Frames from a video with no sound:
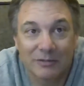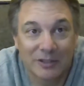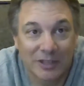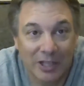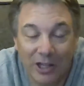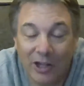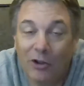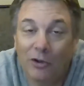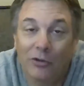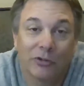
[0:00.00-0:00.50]

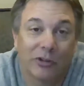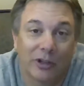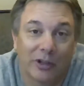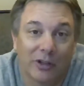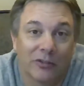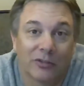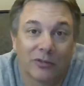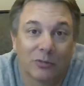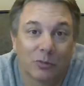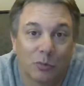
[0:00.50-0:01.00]
tells
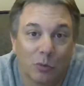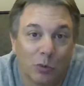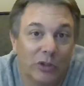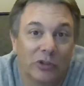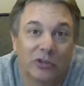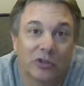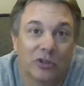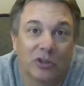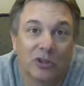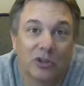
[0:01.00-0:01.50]
us
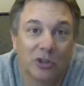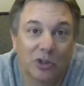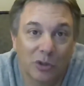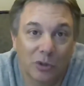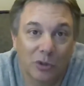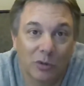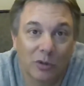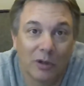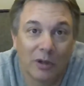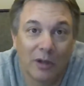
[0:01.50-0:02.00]
we should
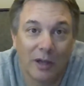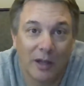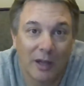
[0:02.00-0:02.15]
do